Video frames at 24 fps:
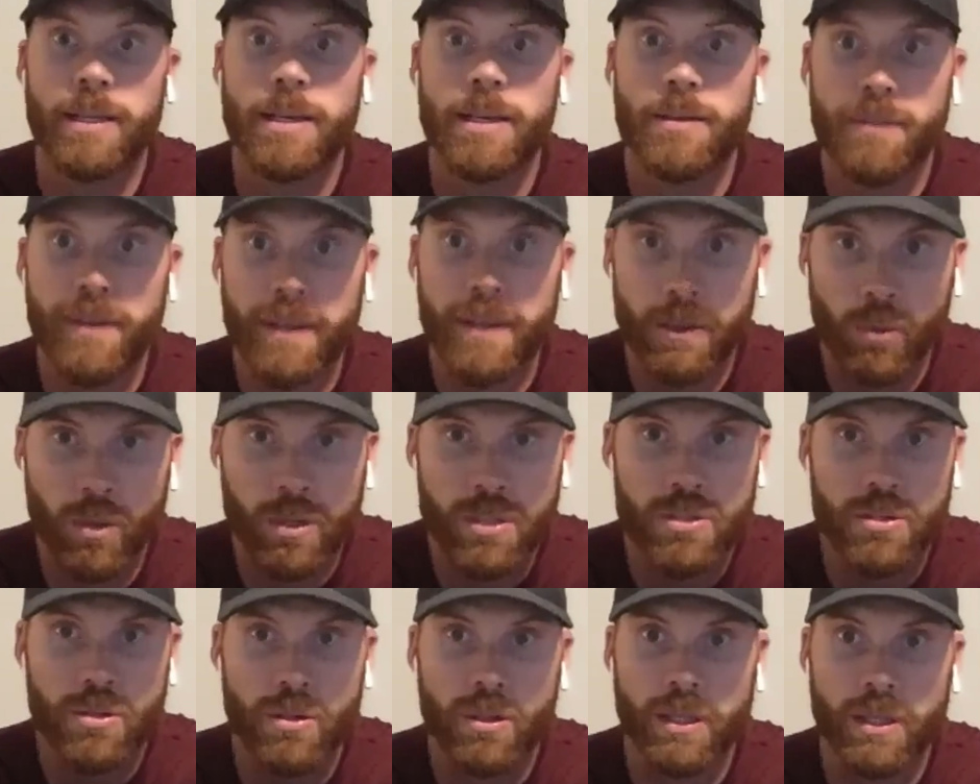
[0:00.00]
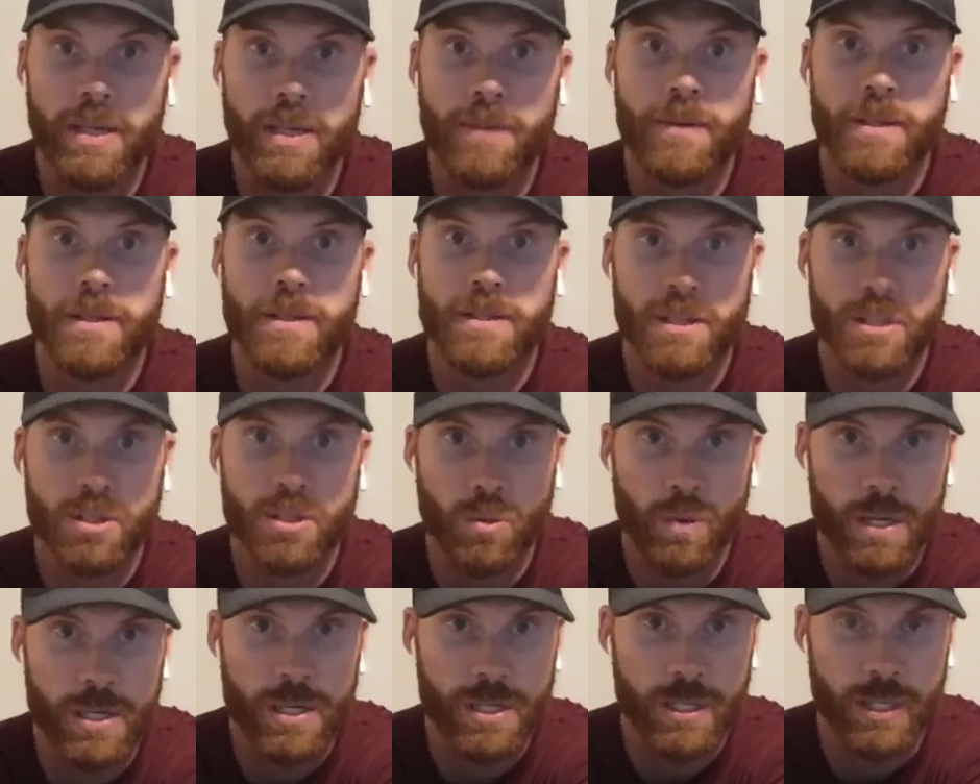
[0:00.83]
living. What's their living
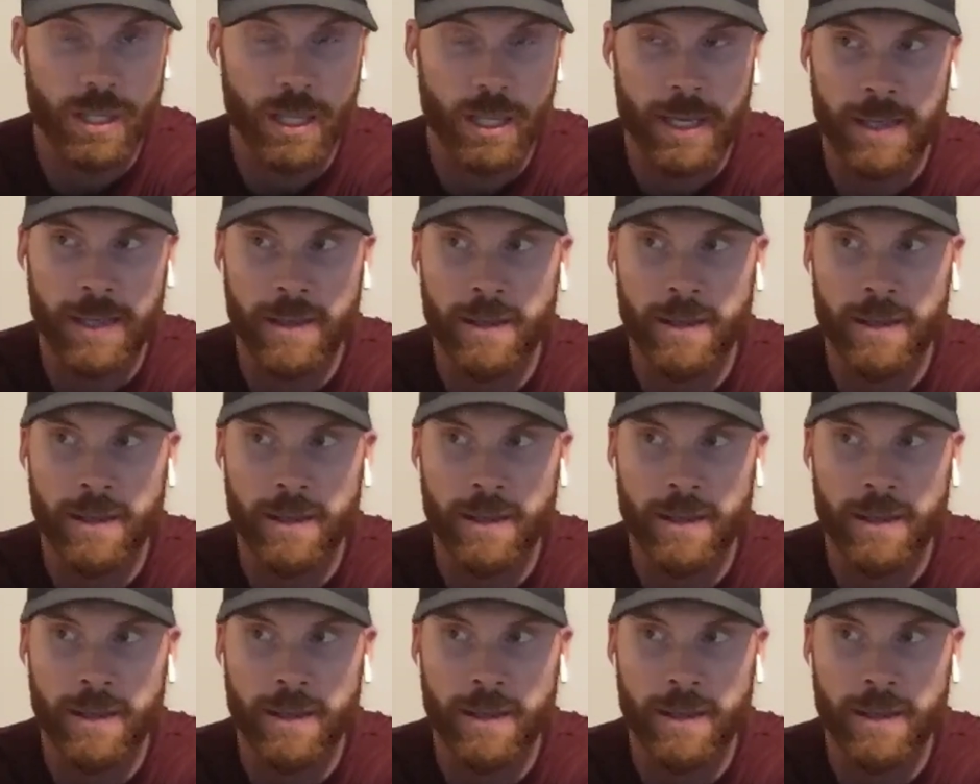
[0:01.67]
situation like?